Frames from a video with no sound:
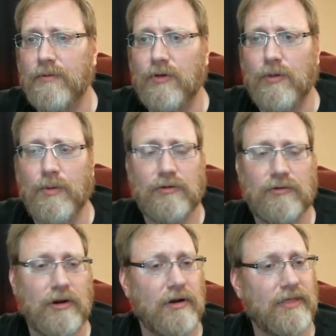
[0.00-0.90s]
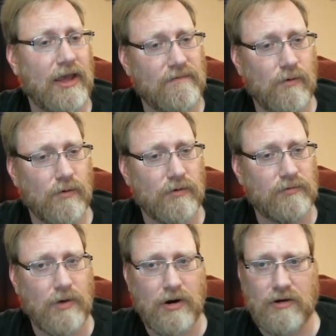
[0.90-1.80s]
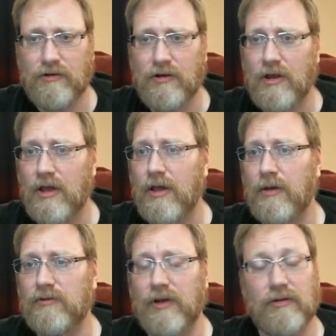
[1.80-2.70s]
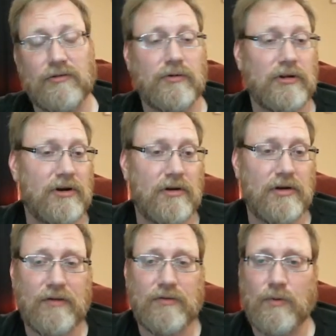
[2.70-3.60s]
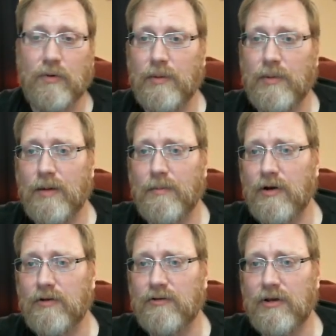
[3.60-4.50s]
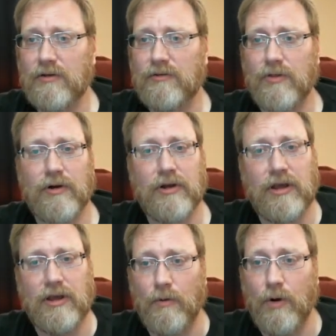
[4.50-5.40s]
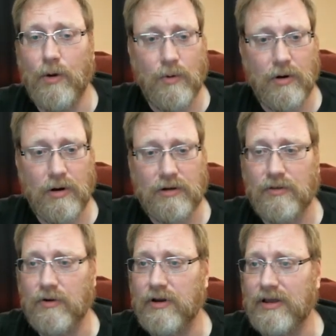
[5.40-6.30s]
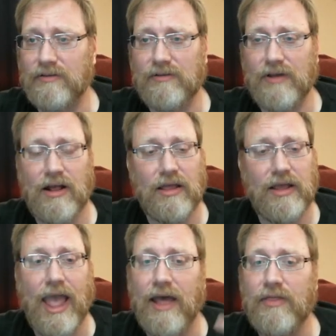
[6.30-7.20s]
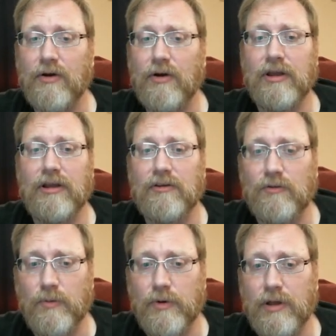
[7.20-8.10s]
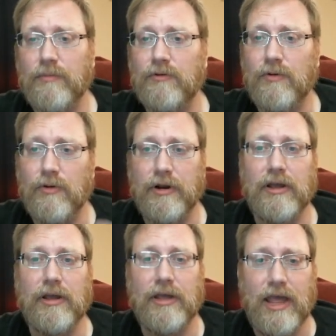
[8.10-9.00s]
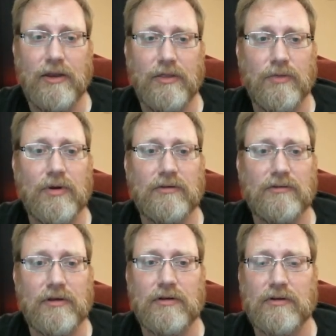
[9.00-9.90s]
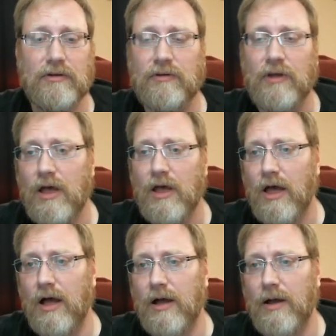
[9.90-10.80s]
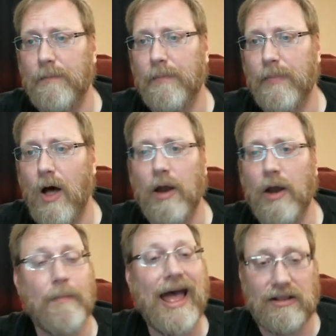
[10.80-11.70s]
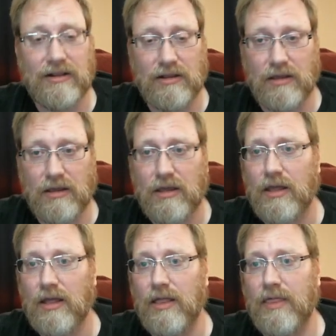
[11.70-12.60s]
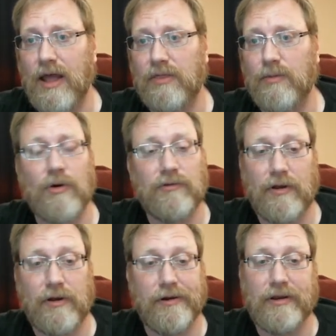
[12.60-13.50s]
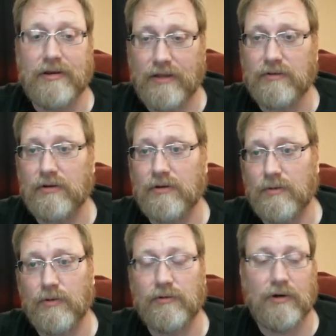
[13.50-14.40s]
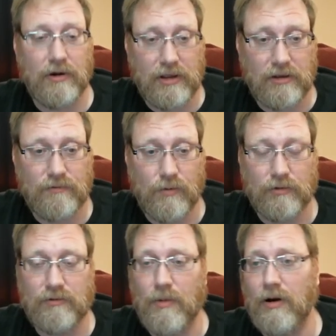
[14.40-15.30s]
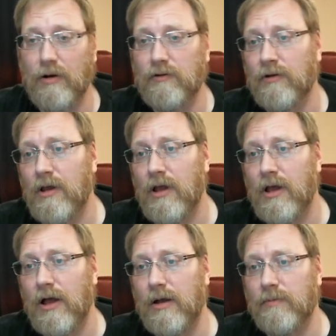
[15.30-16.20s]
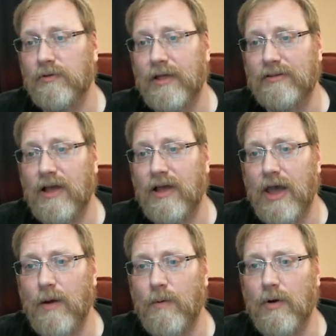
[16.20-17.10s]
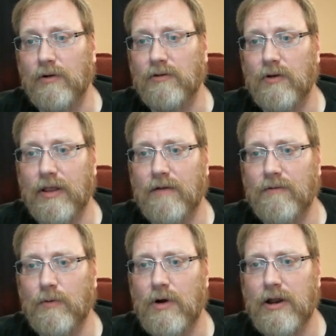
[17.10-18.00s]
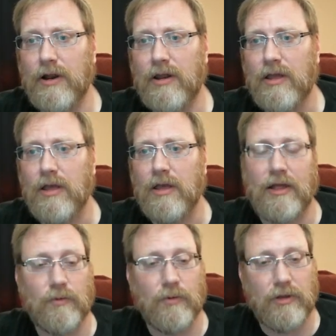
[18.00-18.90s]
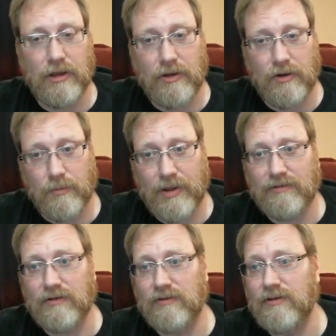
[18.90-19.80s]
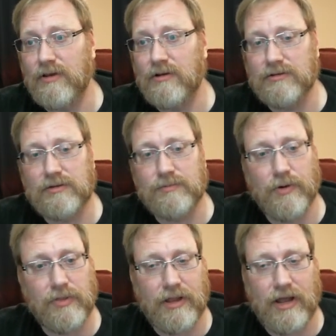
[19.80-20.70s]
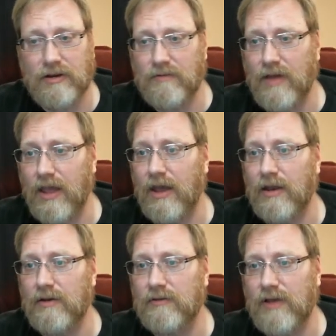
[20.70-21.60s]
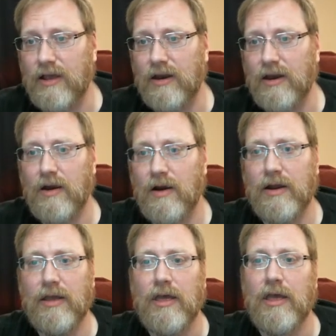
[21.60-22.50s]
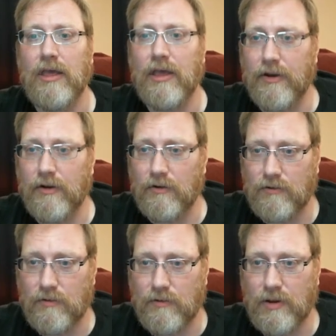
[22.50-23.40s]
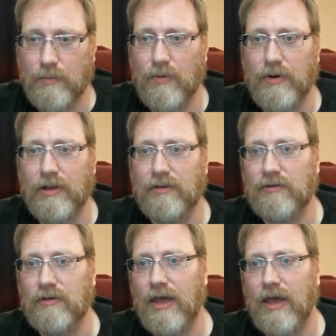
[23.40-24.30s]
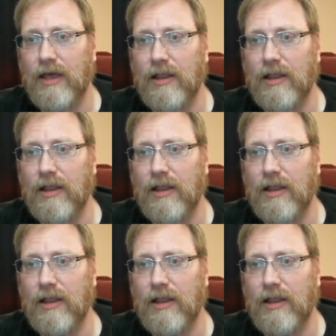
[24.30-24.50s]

Um, so the mercenary they get forced march, Sailors really don't have to worry about marching, so they're going to get rope works, they're going to get sailing, and they're going to get swim. So they're going to gain three skills um, automatically that the mercenary doesn't. The mercenary gets forced march. Um, so that's how that works. So at level one, that's where you your basic skills, both elective and secondary. You get your two hit points